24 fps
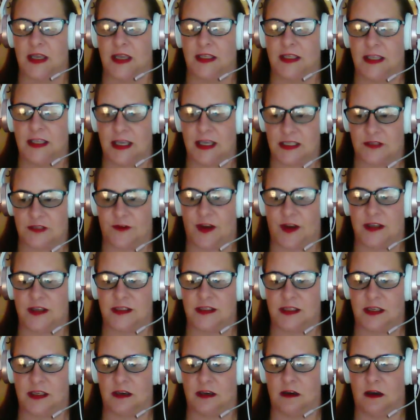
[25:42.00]
Yes,
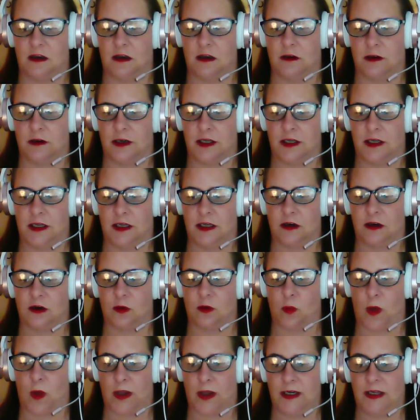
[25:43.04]
feisty, agree. Her
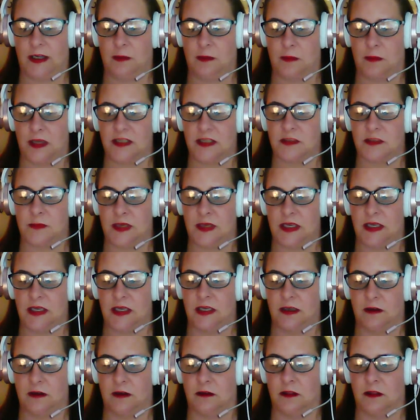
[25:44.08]
whining makes me
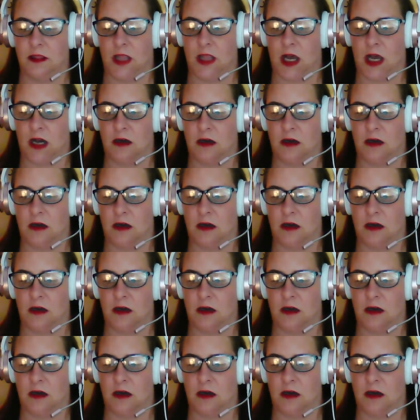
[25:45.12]
ill.